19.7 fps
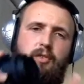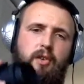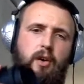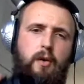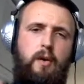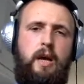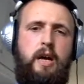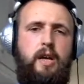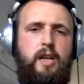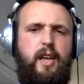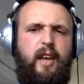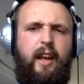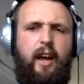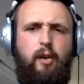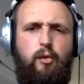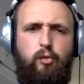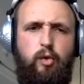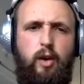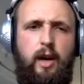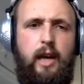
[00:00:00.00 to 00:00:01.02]
So you can
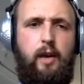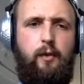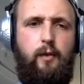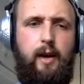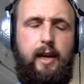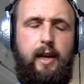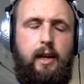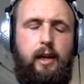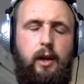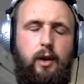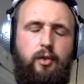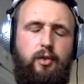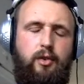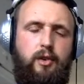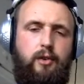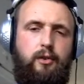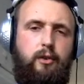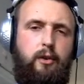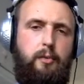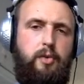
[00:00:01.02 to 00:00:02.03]
get really, really close to
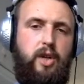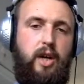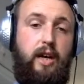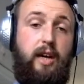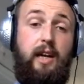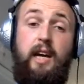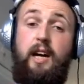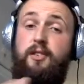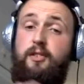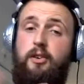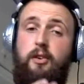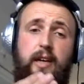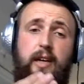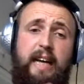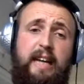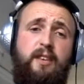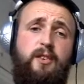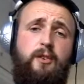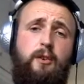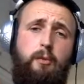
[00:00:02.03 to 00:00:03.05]
the subject. And I like to do
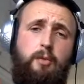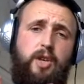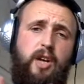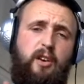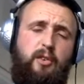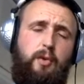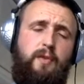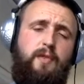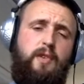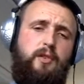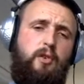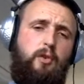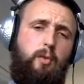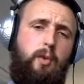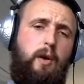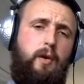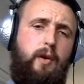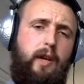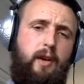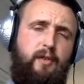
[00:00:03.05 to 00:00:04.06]
land subjects with this as
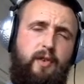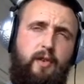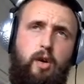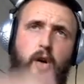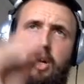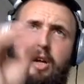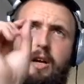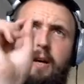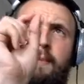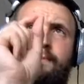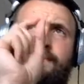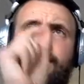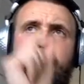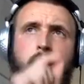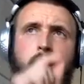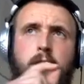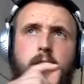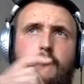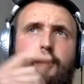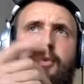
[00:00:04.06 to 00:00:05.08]
well. You know, if I've got a,
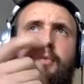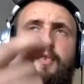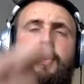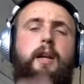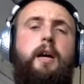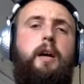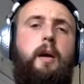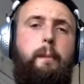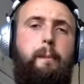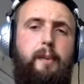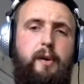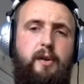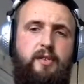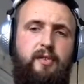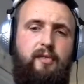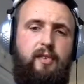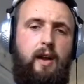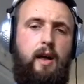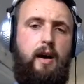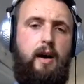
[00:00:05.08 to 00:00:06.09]
you know, something like a
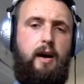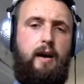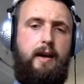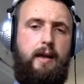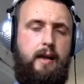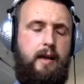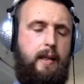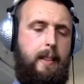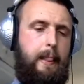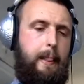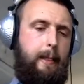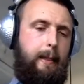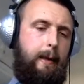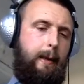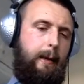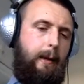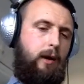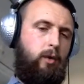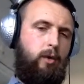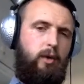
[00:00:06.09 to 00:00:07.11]
butterfly
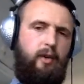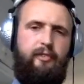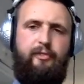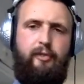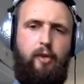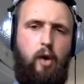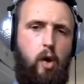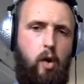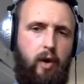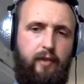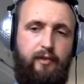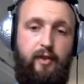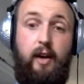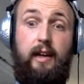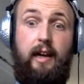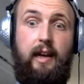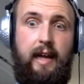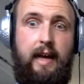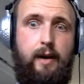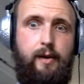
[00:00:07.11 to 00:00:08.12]
uh, or a frog, if
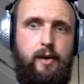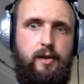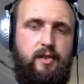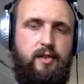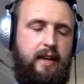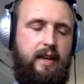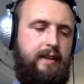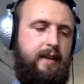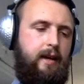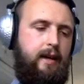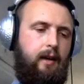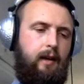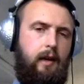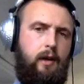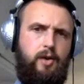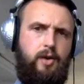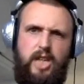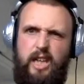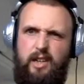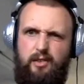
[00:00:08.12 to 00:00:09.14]
it'll allow you to get that
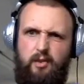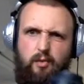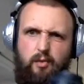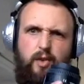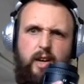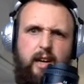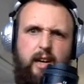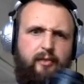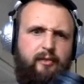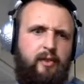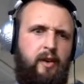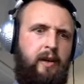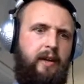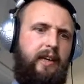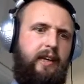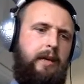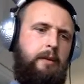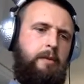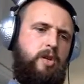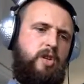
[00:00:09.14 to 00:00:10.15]
close, you get some really
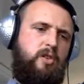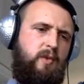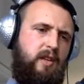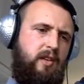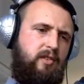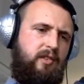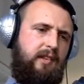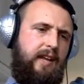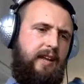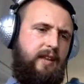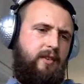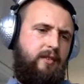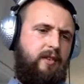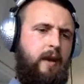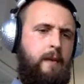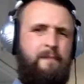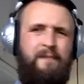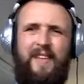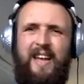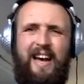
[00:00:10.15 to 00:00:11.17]
funky images with this lens.
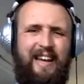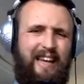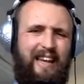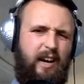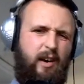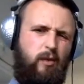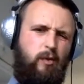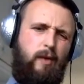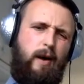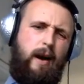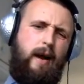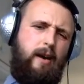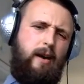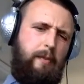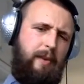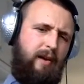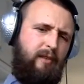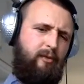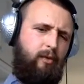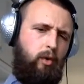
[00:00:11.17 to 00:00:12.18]
Again, around
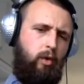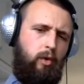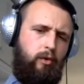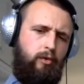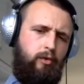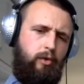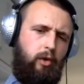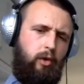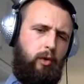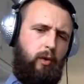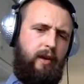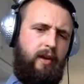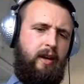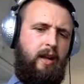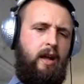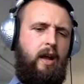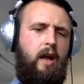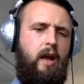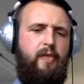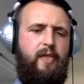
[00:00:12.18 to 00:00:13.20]
about 400 quid.
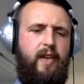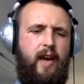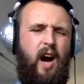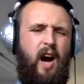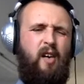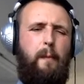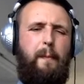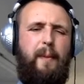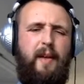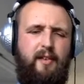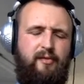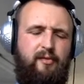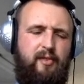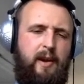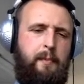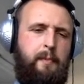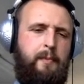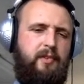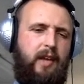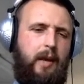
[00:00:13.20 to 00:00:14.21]
They are a bit
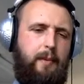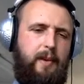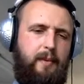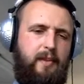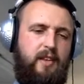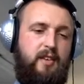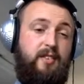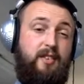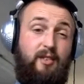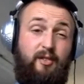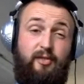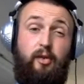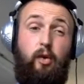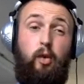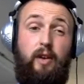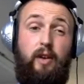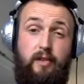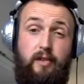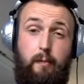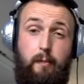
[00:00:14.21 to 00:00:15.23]
flimsy. I mean, this is
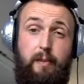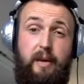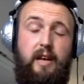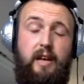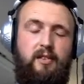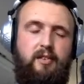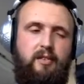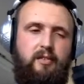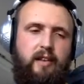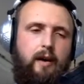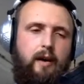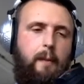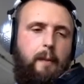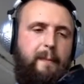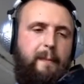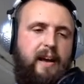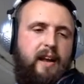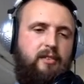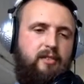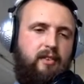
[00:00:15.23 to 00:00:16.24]
falling to pieces now. I'm
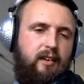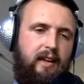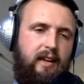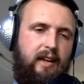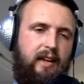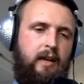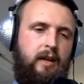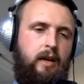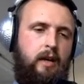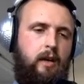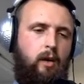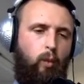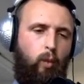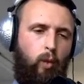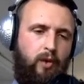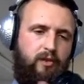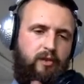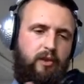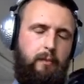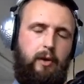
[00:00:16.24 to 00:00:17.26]
basically,
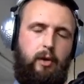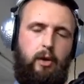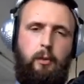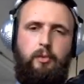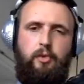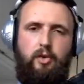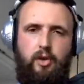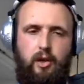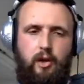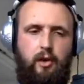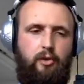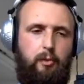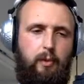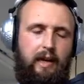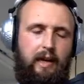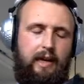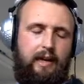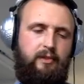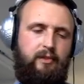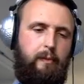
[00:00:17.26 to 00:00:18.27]
once it becomes unusable,
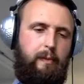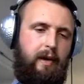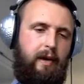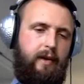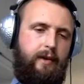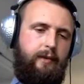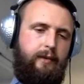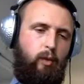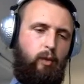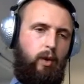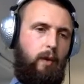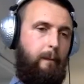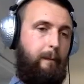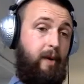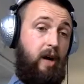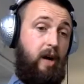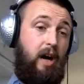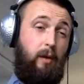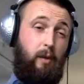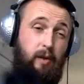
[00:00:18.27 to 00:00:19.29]
I'll have to buy another one.
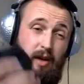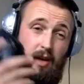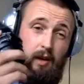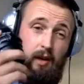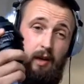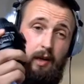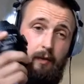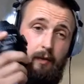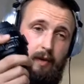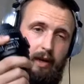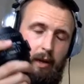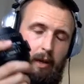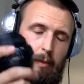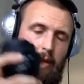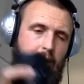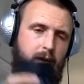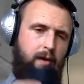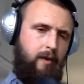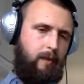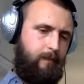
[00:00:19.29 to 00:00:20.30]
But I would highly
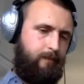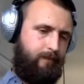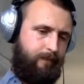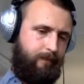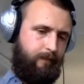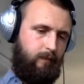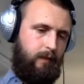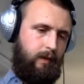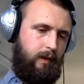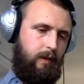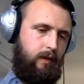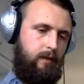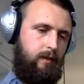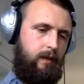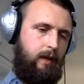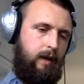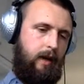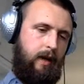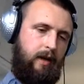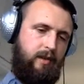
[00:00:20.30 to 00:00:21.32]
recommend
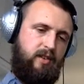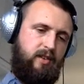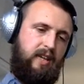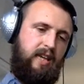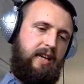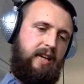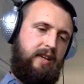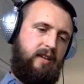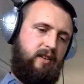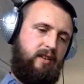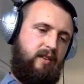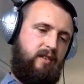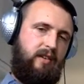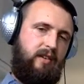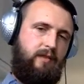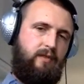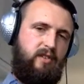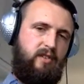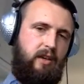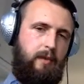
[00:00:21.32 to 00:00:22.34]
a uh, Tokina
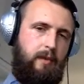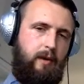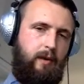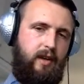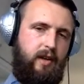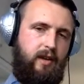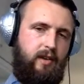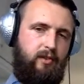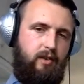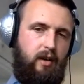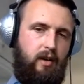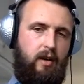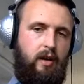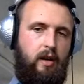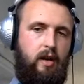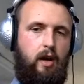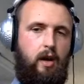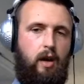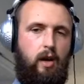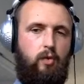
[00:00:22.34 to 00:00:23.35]
1017mm. It is a,
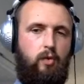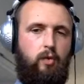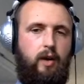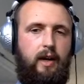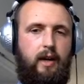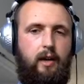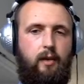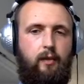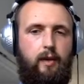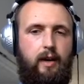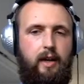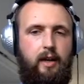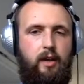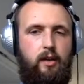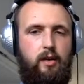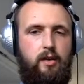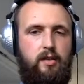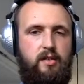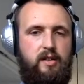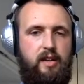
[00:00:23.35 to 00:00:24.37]
a really, really
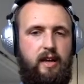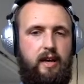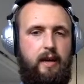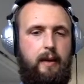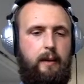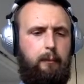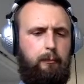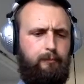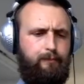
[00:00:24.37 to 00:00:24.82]
good uh,